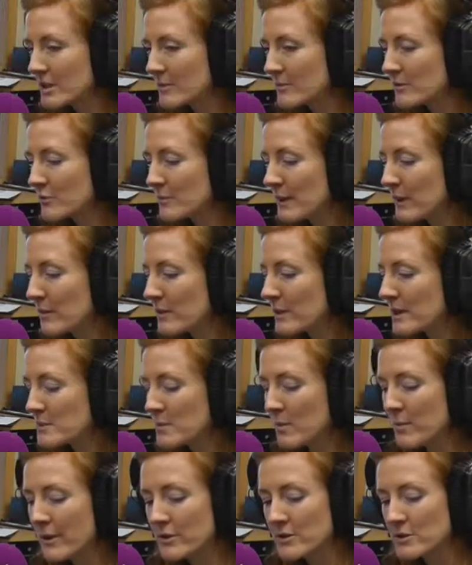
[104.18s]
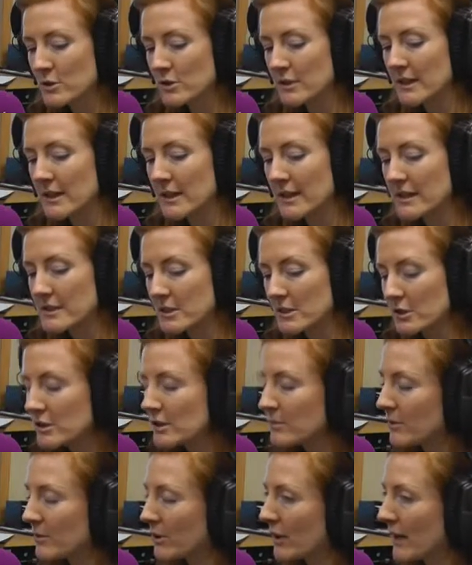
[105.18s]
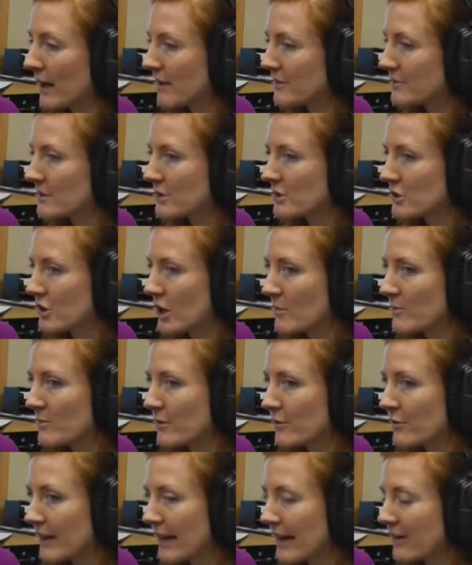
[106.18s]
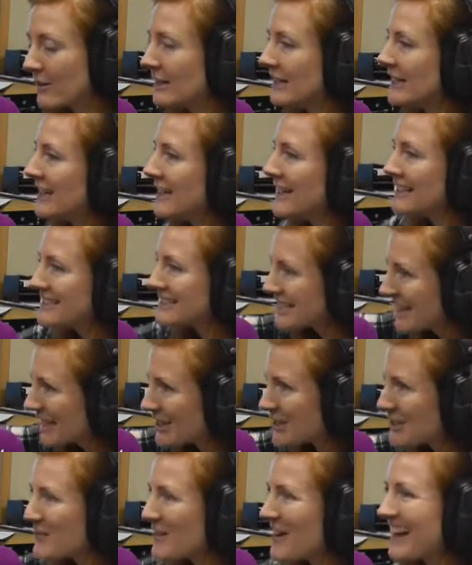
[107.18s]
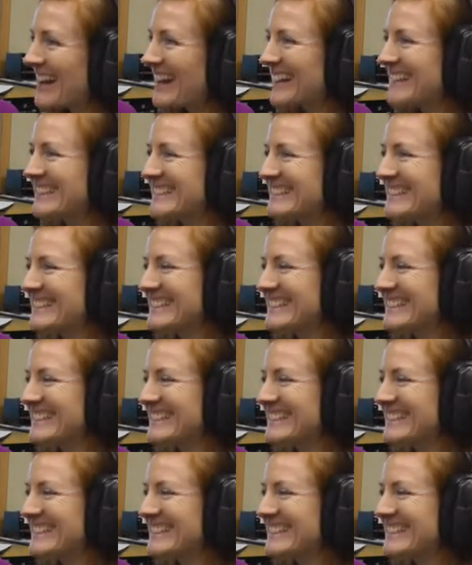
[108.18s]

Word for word: much for being with us. We'll post all the links on the blog after the show. But for now, Take it away. Thank you.